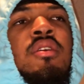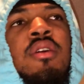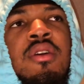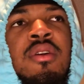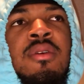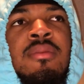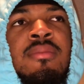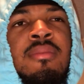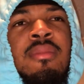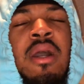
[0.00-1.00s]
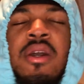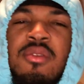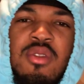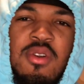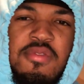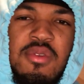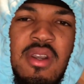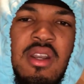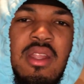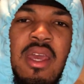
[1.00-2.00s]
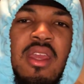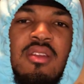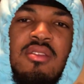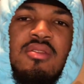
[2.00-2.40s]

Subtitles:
I don't know if you all like